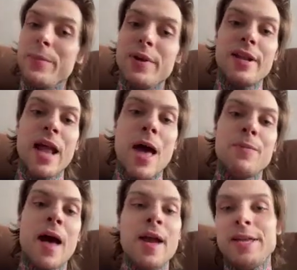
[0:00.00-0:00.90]
but
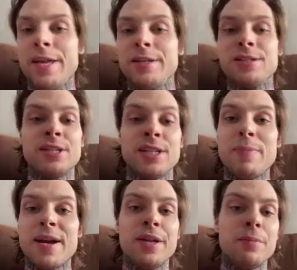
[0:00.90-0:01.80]
I can't just
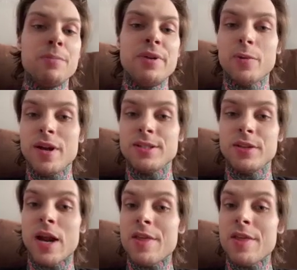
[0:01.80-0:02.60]
expect him to be a wrestler.